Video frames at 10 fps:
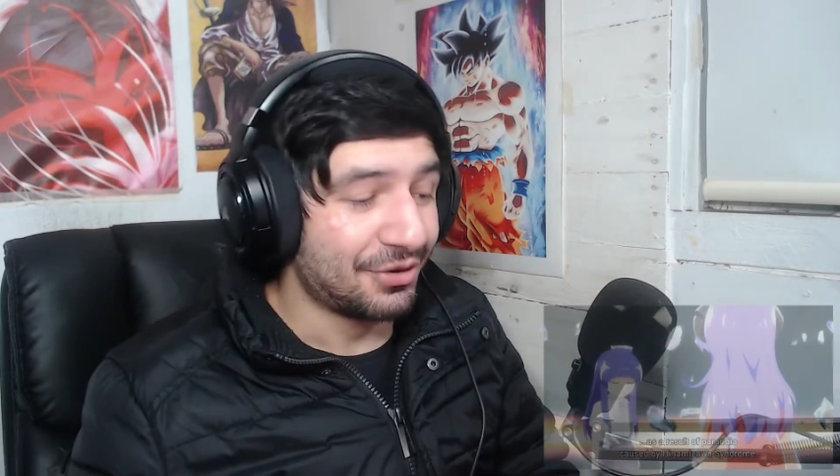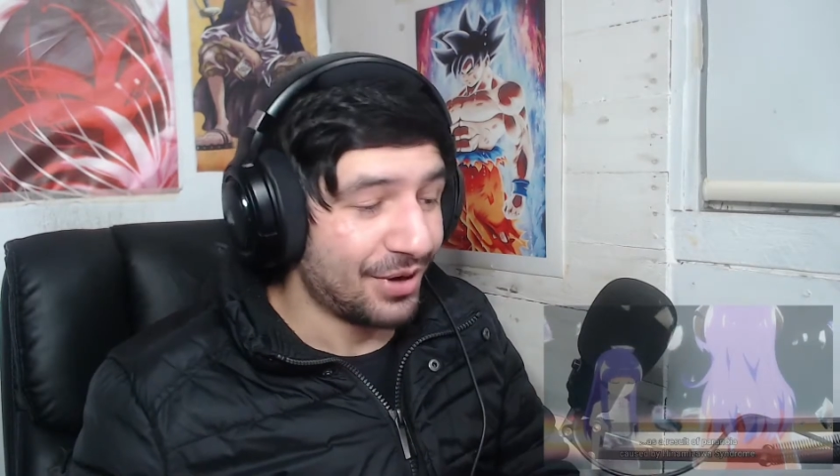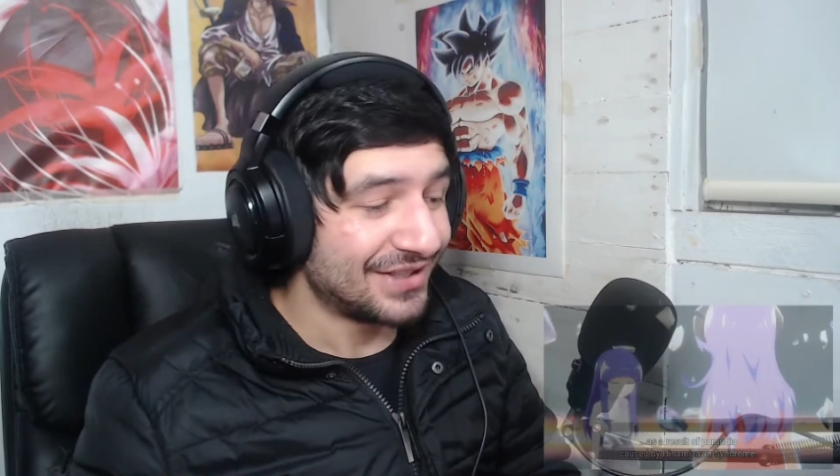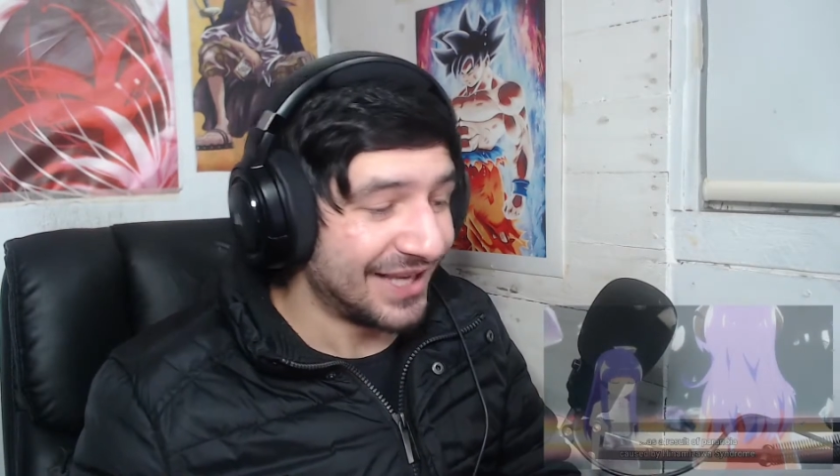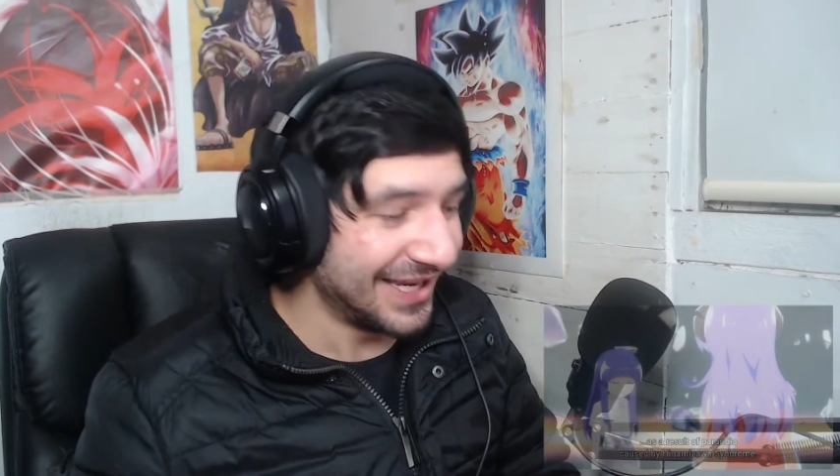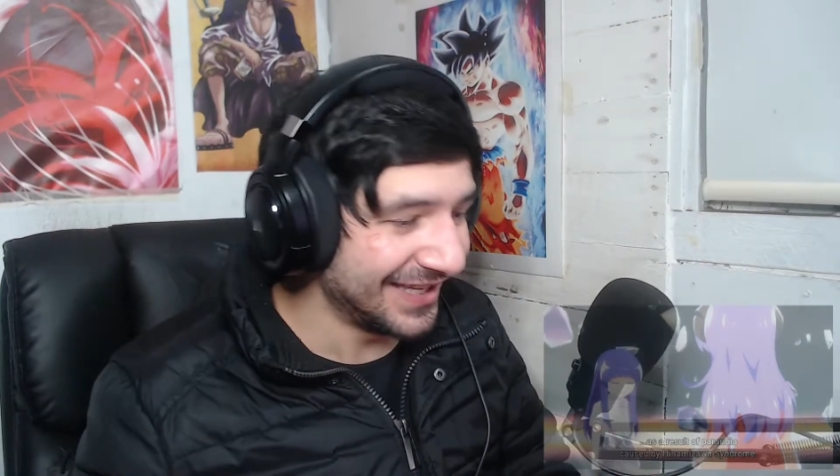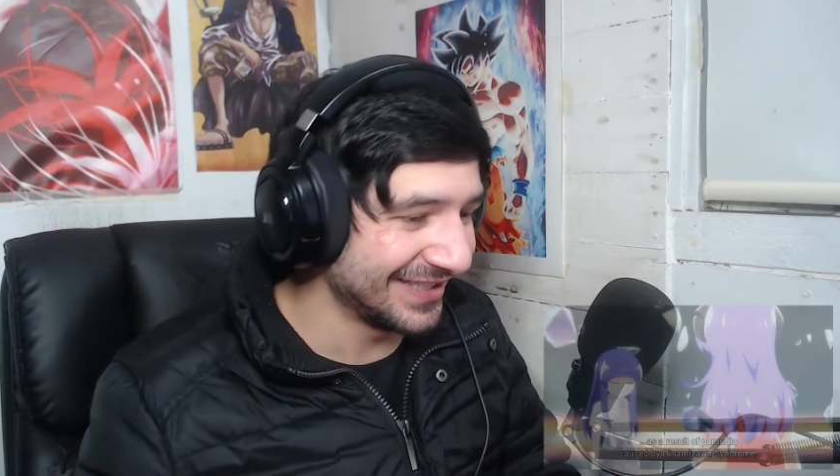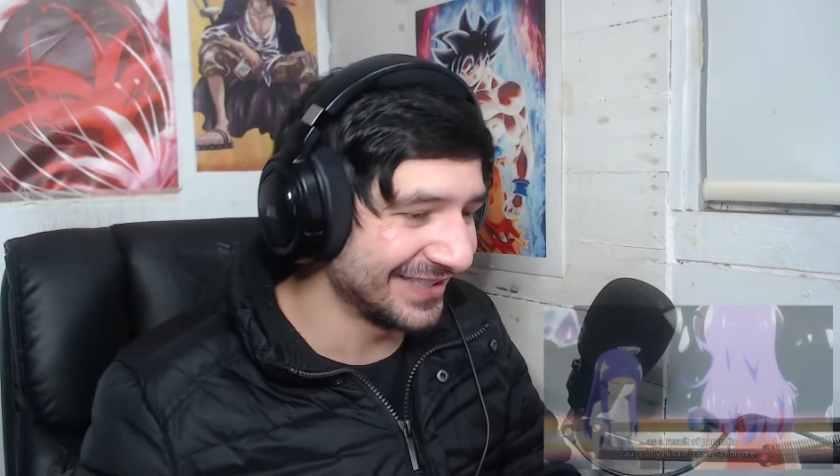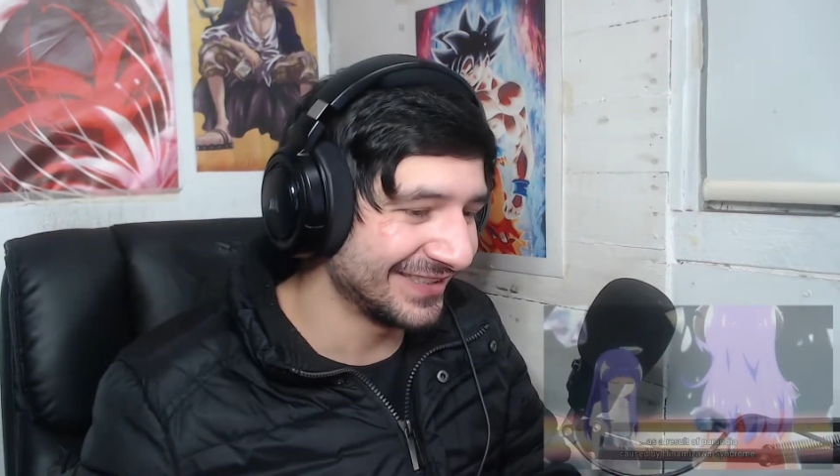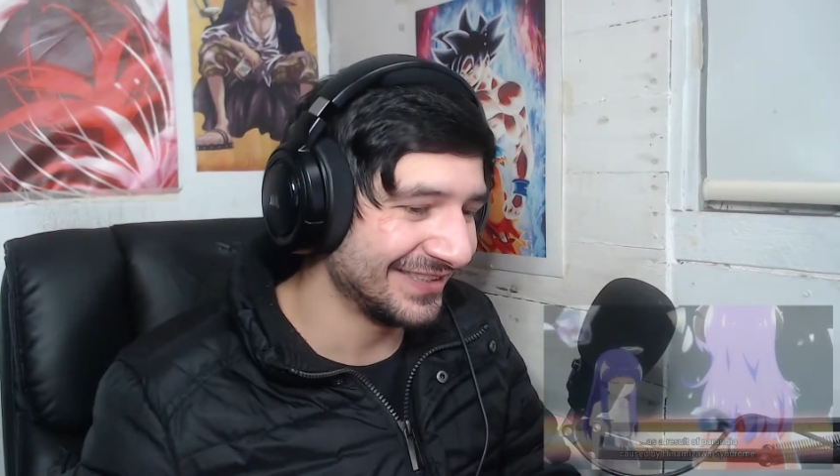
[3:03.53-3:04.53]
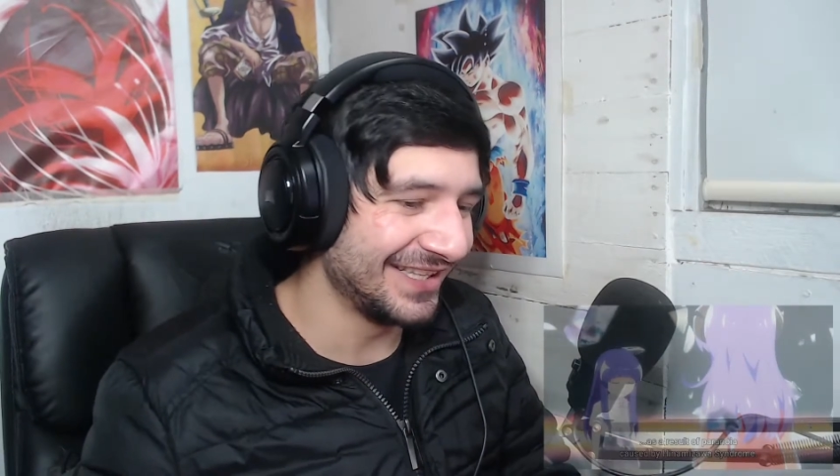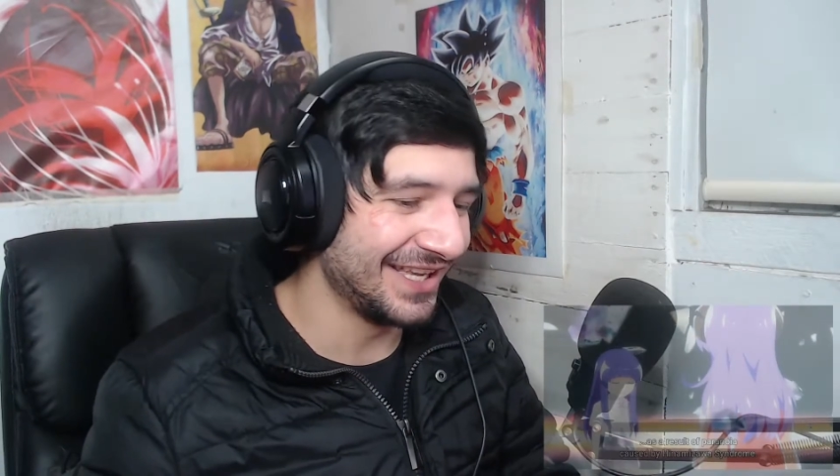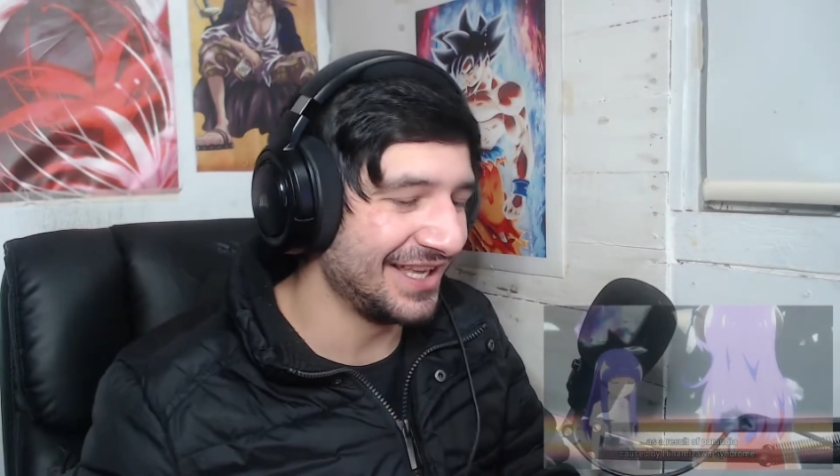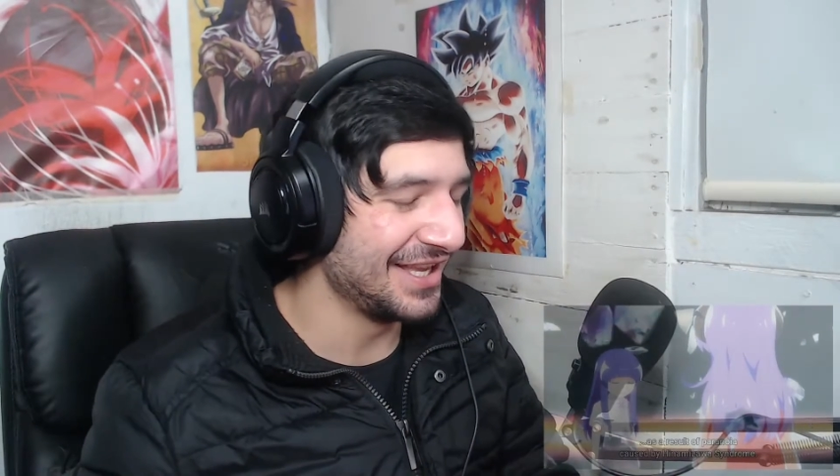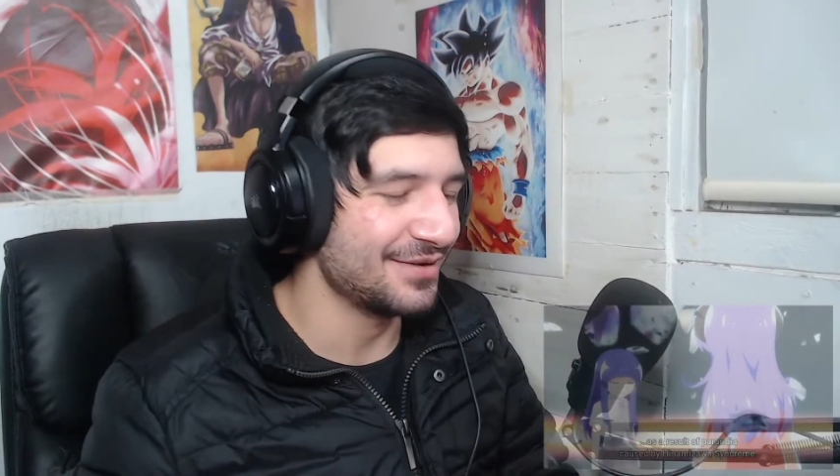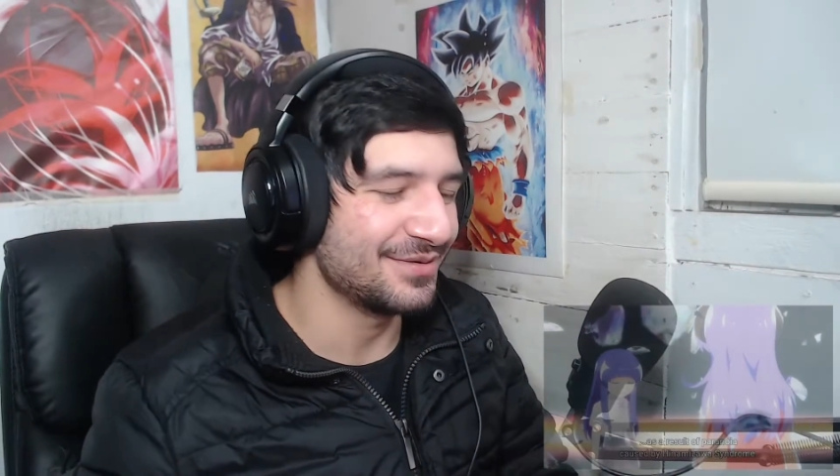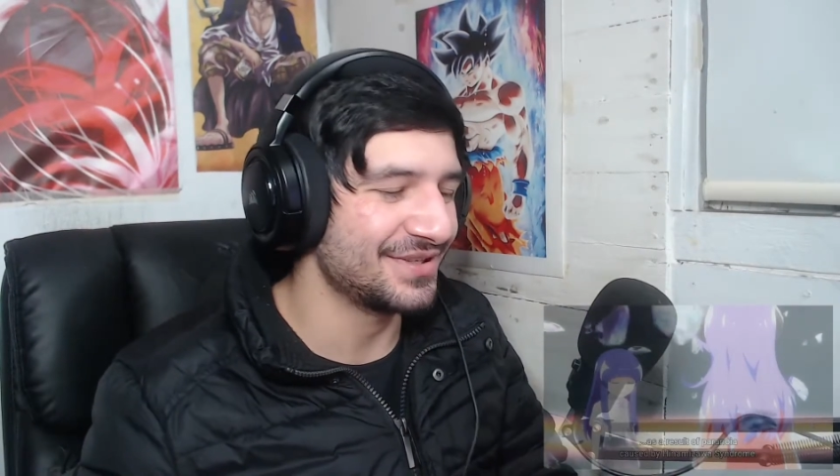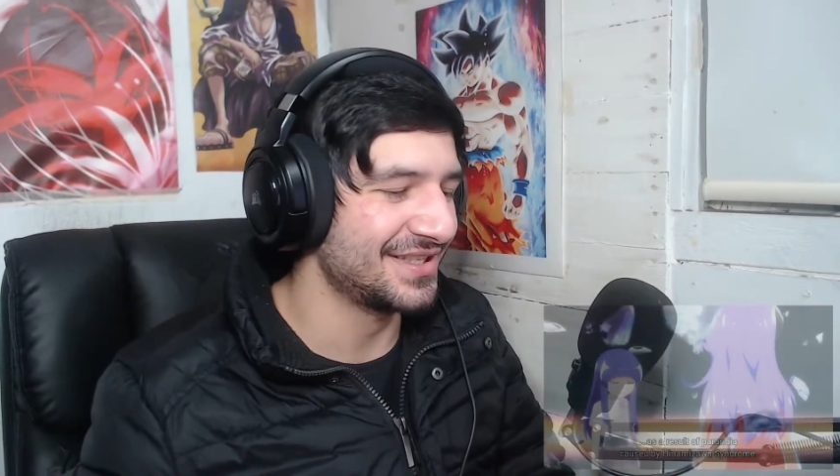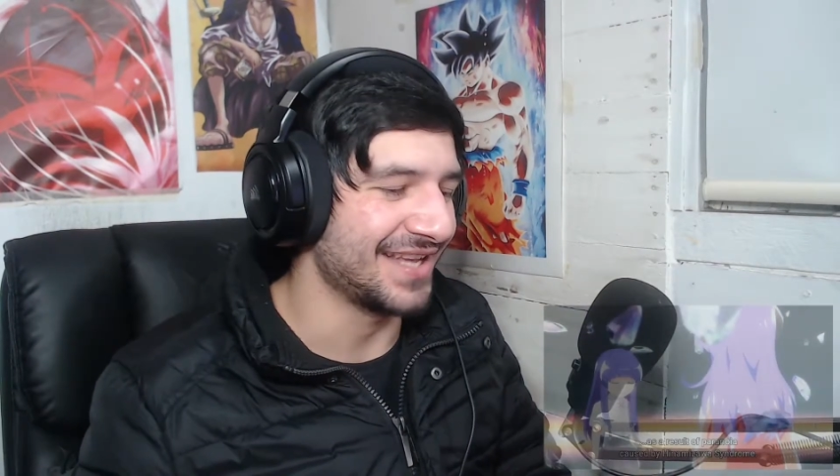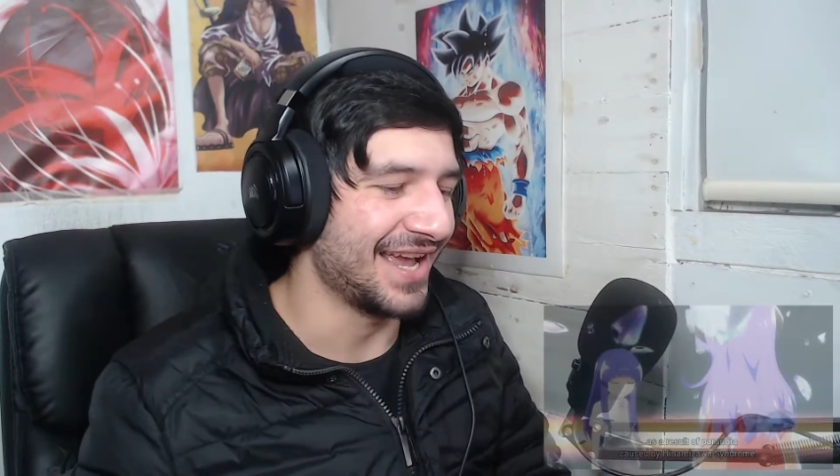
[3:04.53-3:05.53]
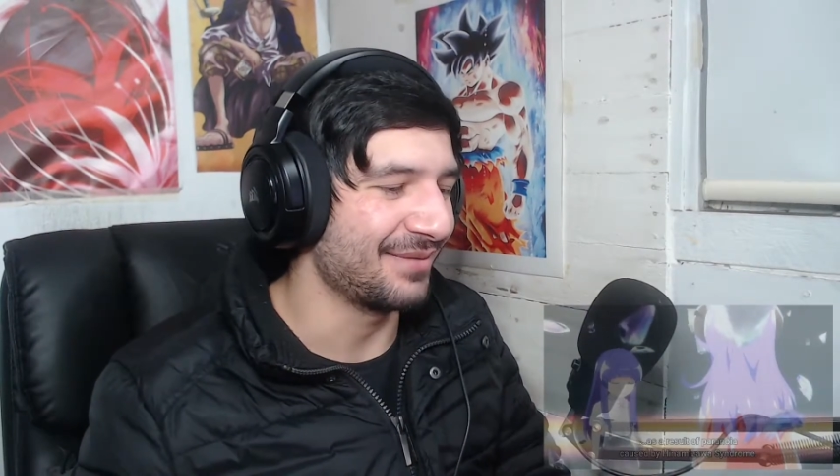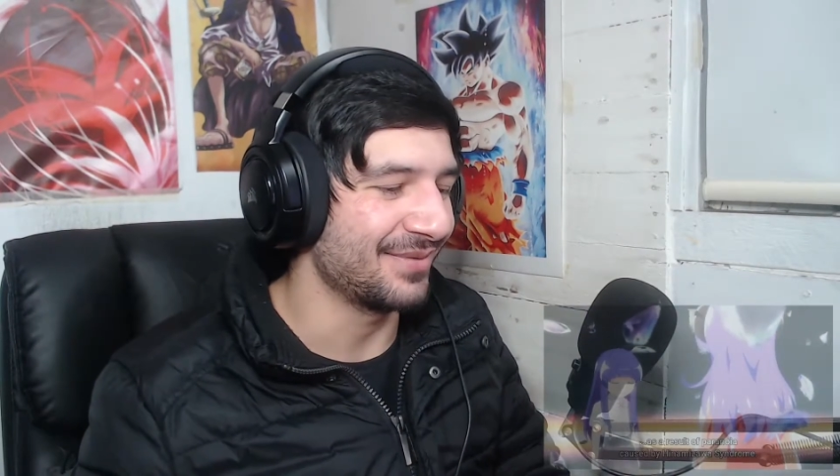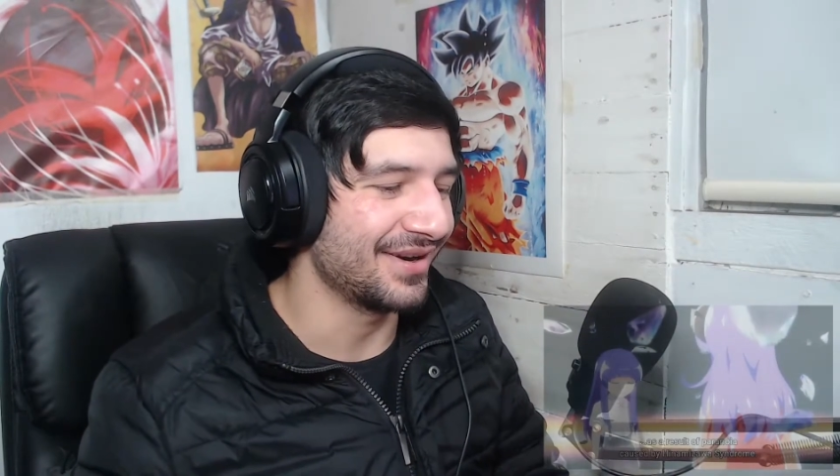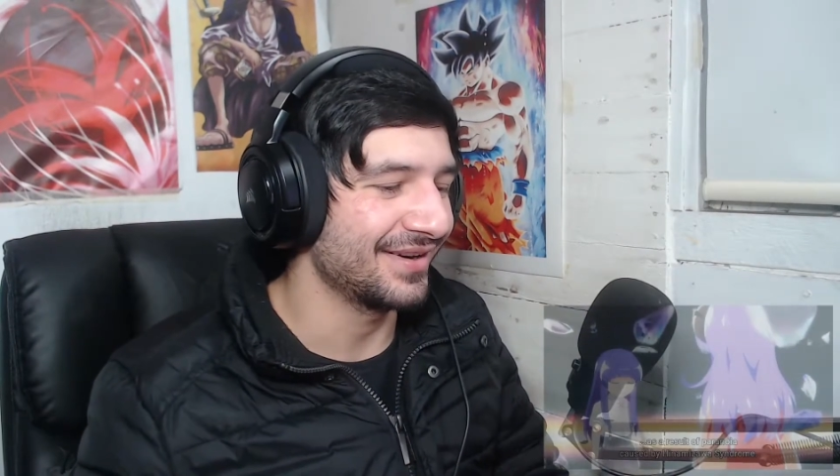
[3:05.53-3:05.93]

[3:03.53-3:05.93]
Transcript: crazy. It was sad, bro.